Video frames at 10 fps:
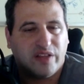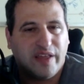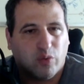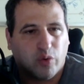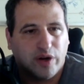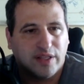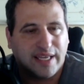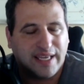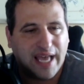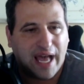do they
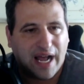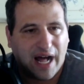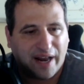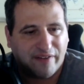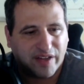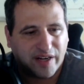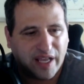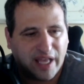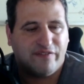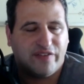really get out of it?
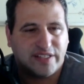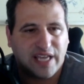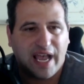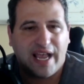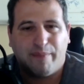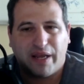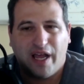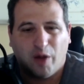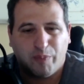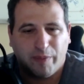And if it's, hey, I'm going to
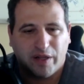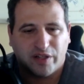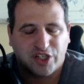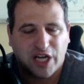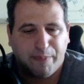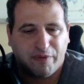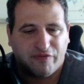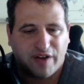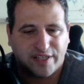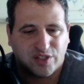help you build a
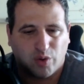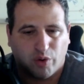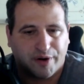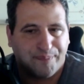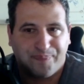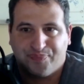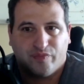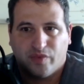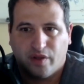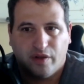Shopify store,
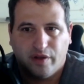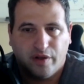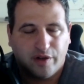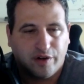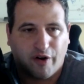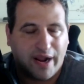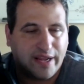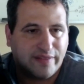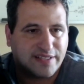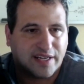great,
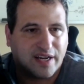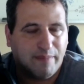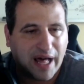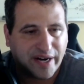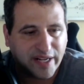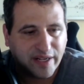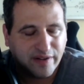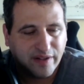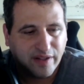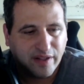that's a commodity.
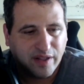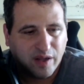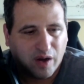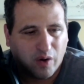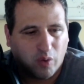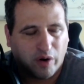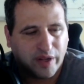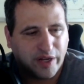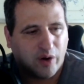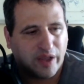Or, you
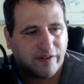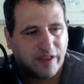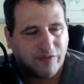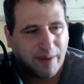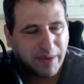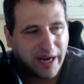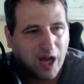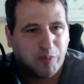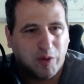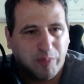know, if I'm going to
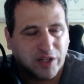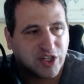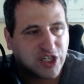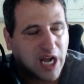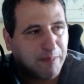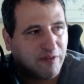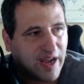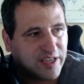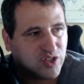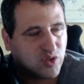help you build a
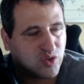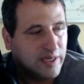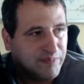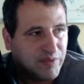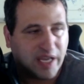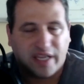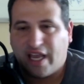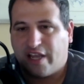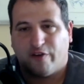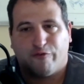Shopify store
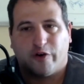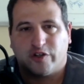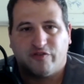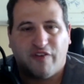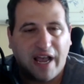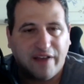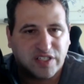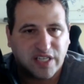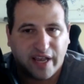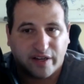and get your first
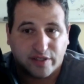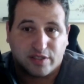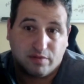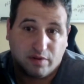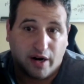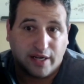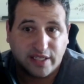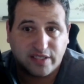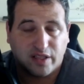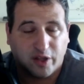5 sales, all right,
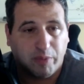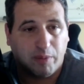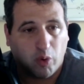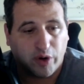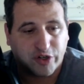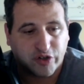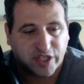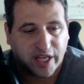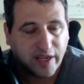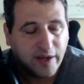that's a little bit more
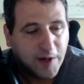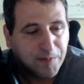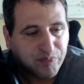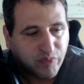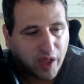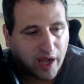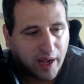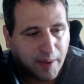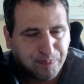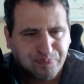interesting.
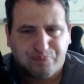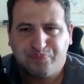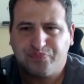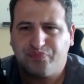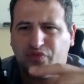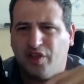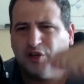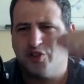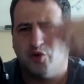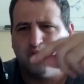You know,
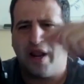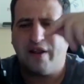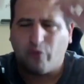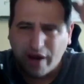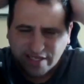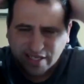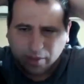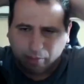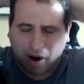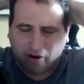so raising the
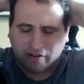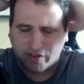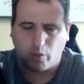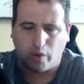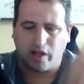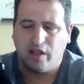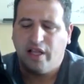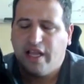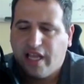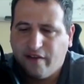bar, if you will.
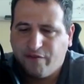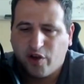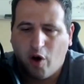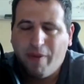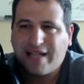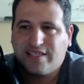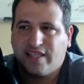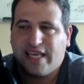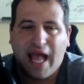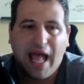If you go back to
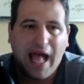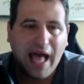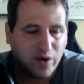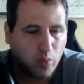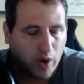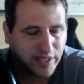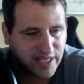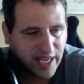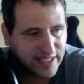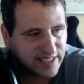the ad and what
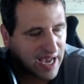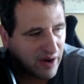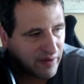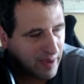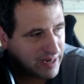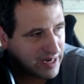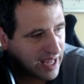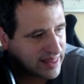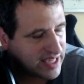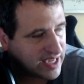stands out, I mean, I
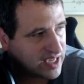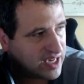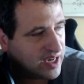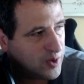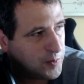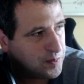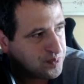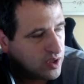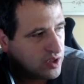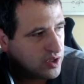think,
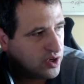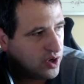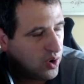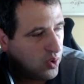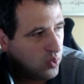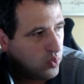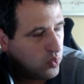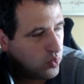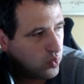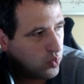you
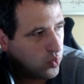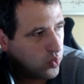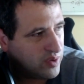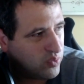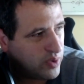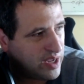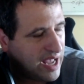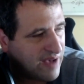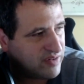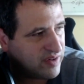know,
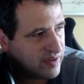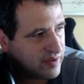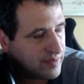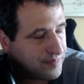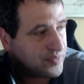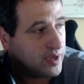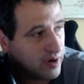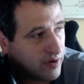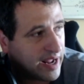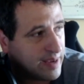we have
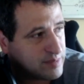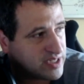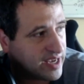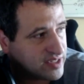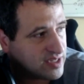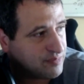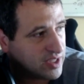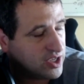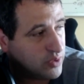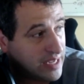here I am saying
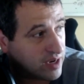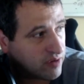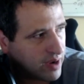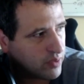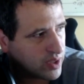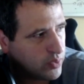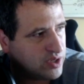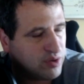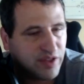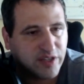something unique, right? Like, we
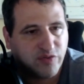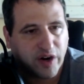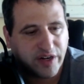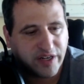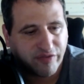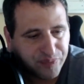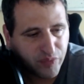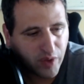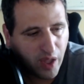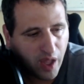do things very differently.